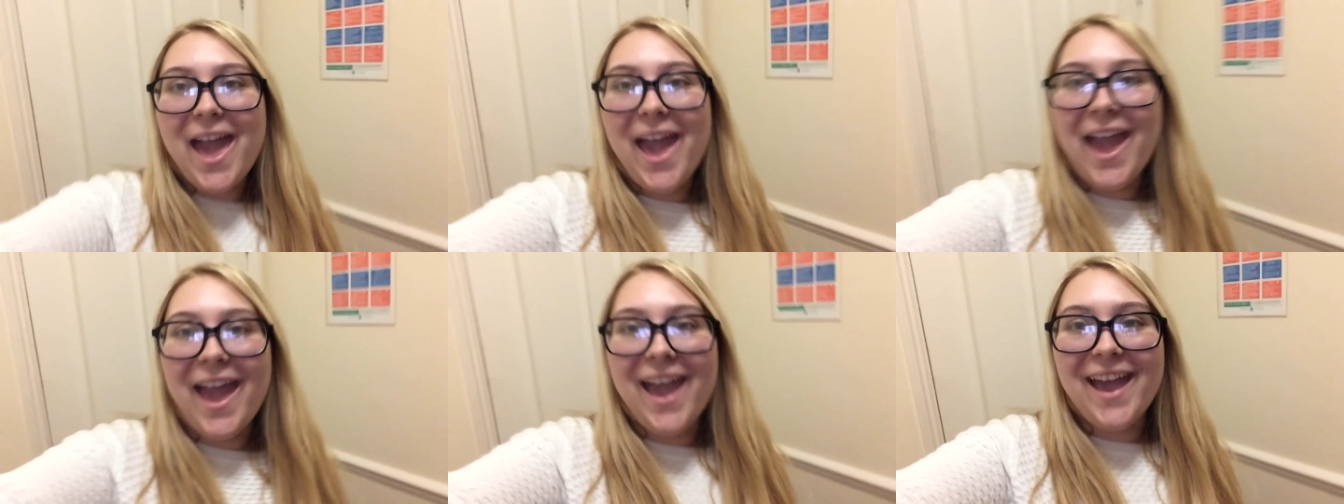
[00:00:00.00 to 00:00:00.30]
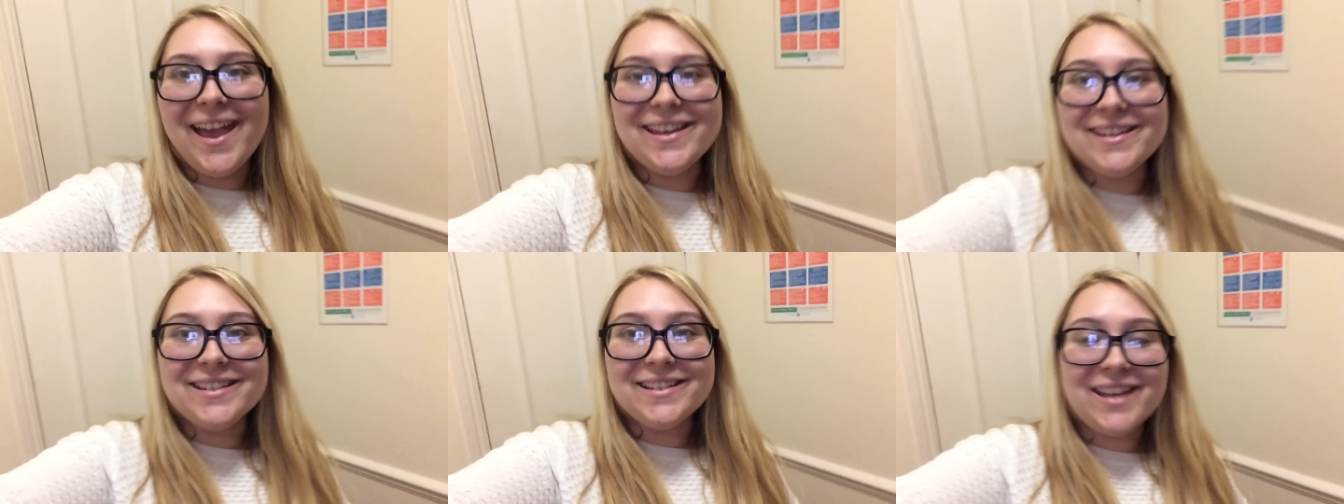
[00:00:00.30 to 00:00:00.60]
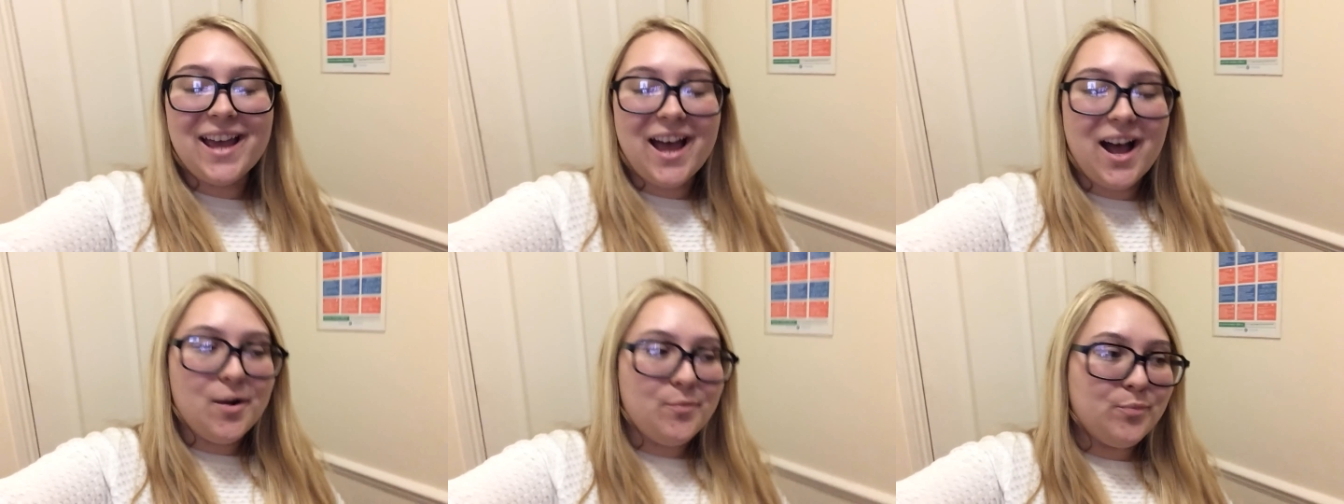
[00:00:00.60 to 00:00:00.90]

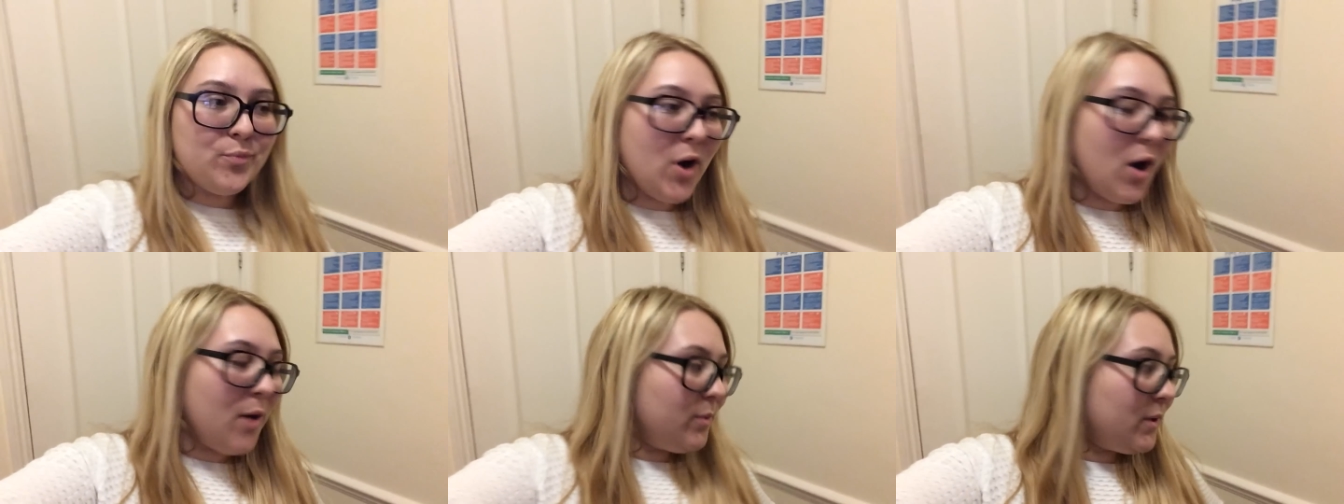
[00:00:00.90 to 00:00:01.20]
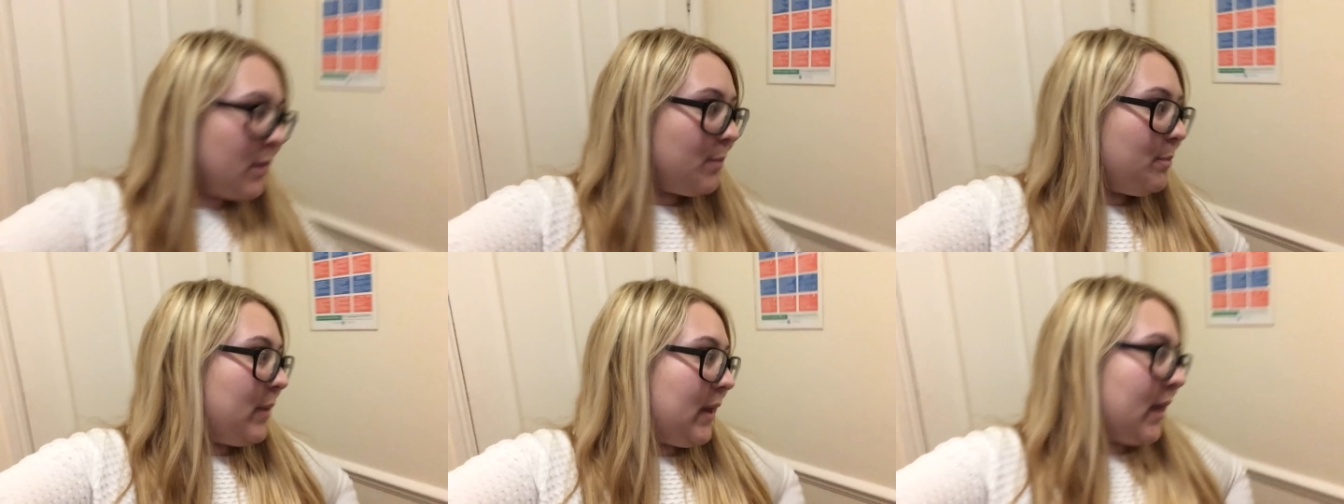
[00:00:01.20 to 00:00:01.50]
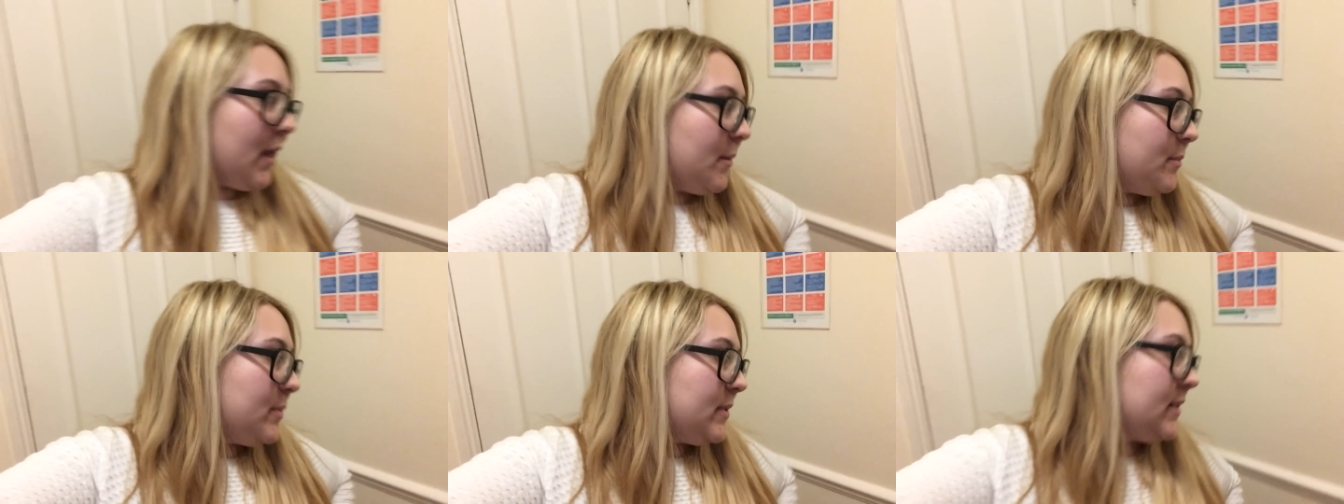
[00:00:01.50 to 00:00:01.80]
And I'll probably
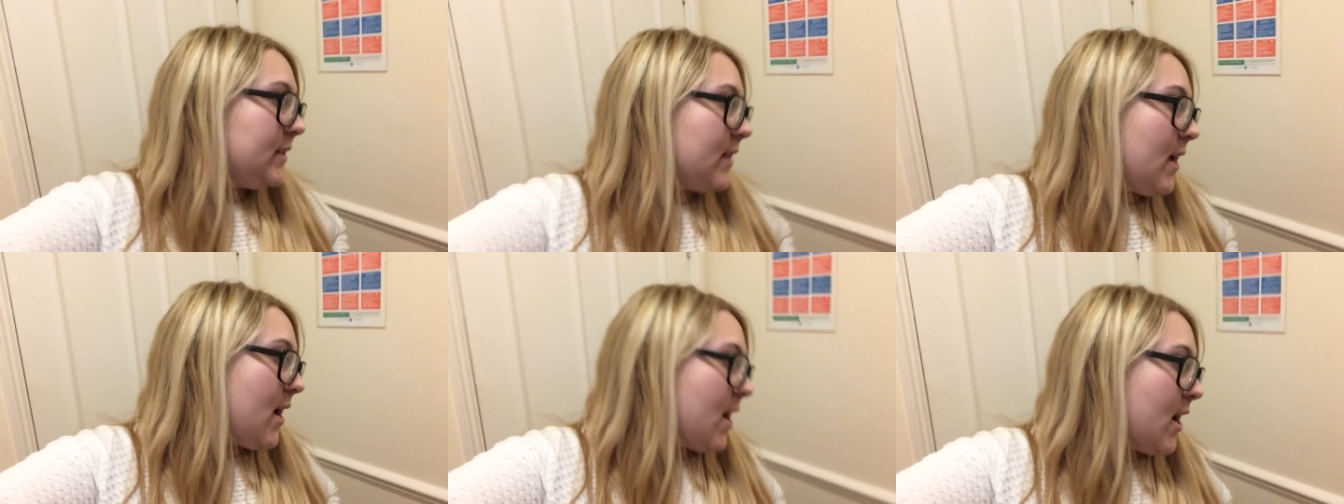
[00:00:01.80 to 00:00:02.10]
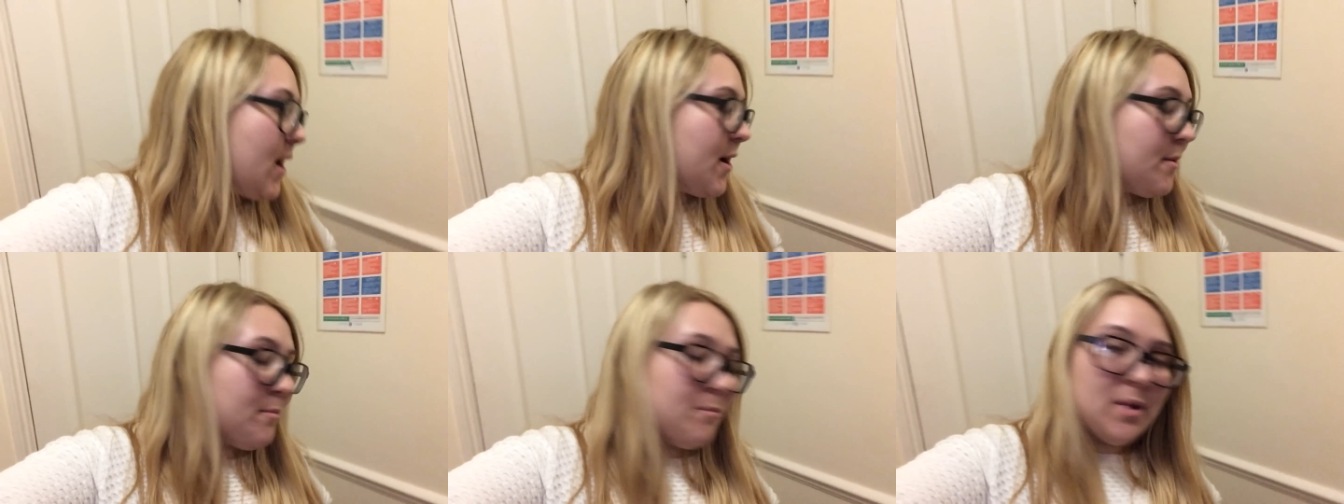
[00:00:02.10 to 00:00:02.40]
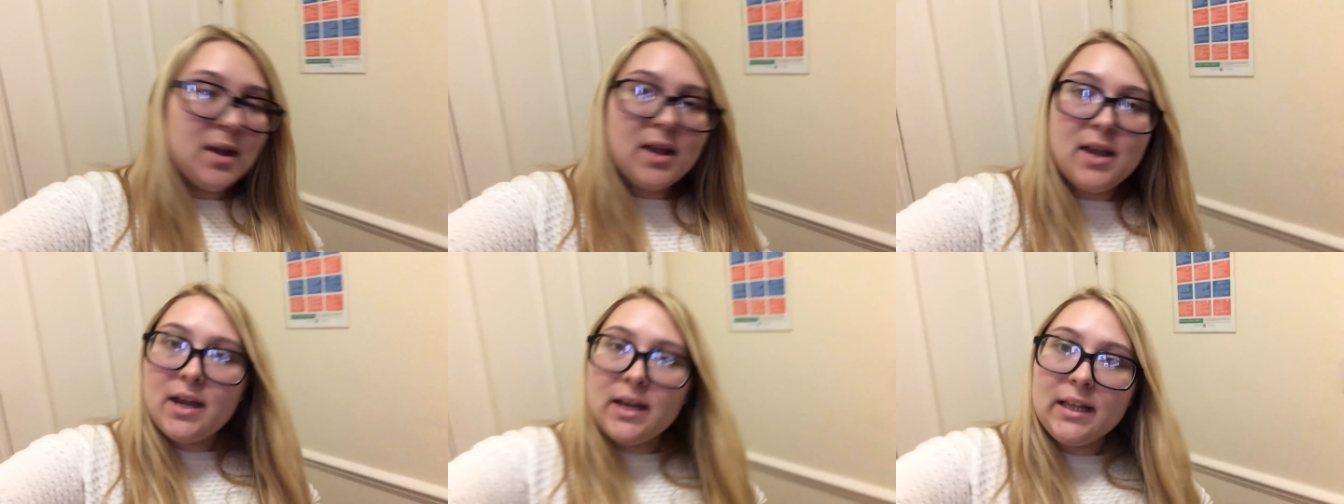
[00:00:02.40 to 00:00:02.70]
pick up
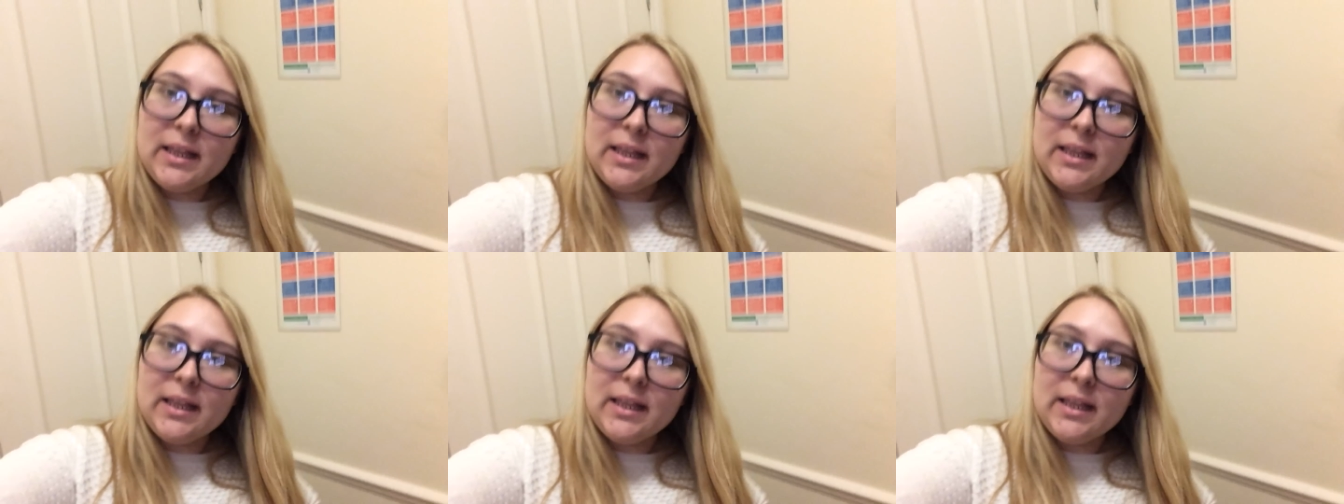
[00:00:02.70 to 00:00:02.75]
some